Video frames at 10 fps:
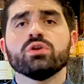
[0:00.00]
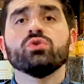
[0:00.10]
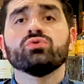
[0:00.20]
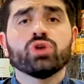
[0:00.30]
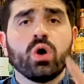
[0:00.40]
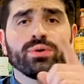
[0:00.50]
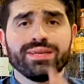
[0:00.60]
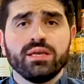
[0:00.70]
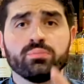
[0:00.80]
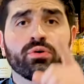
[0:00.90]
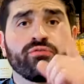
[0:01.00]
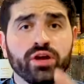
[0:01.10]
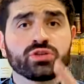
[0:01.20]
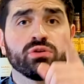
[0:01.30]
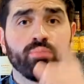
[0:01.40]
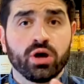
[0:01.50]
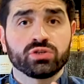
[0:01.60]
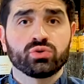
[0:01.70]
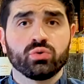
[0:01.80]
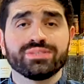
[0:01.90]
You don't need professional bar
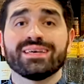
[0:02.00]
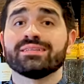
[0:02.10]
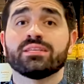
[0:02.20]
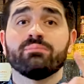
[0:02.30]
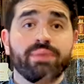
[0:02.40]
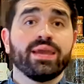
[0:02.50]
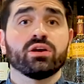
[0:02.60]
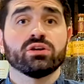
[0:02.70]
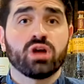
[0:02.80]
tools to make good